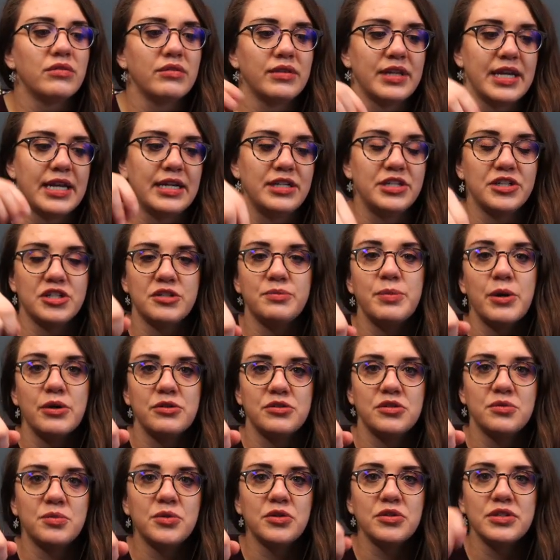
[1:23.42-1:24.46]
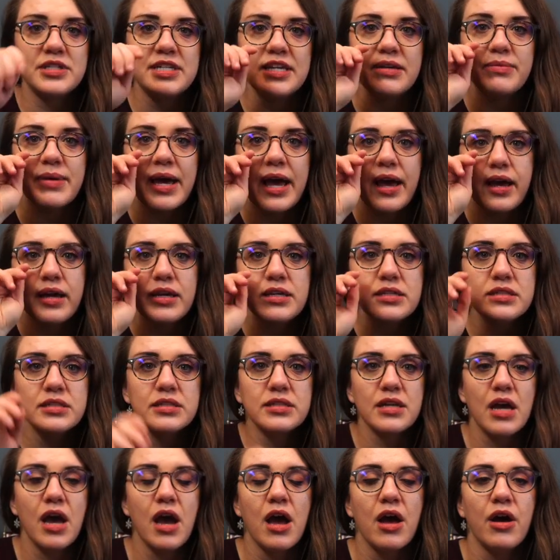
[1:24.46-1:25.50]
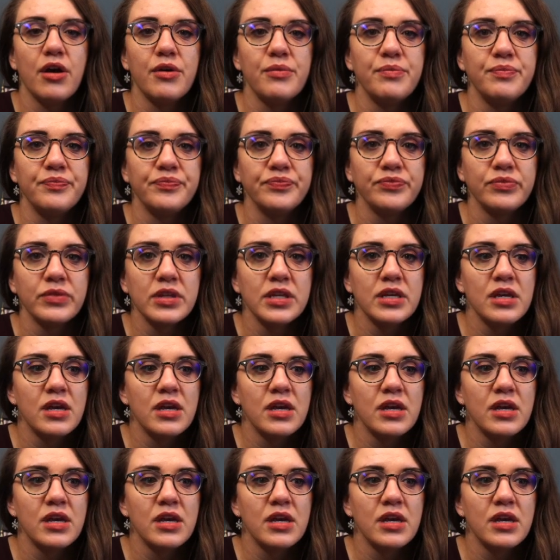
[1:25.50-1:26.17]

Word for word: like disposable tea bags um,